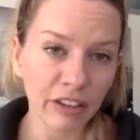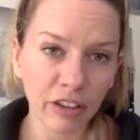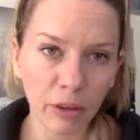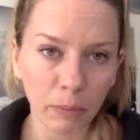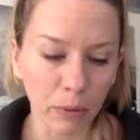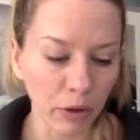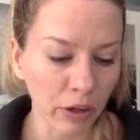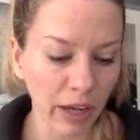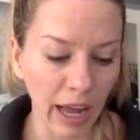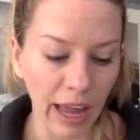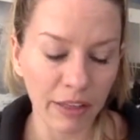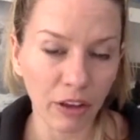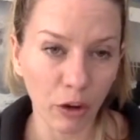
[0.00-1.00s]
the book
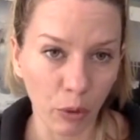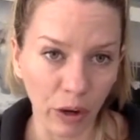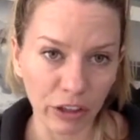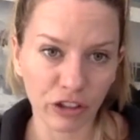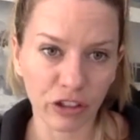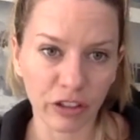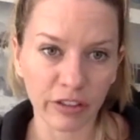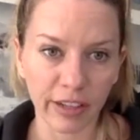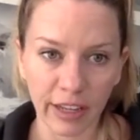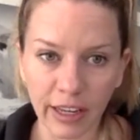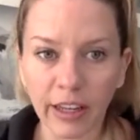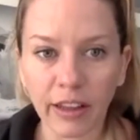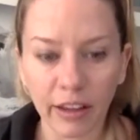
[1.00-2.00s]
and the questions
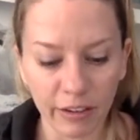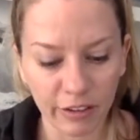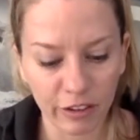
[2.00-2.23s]
in this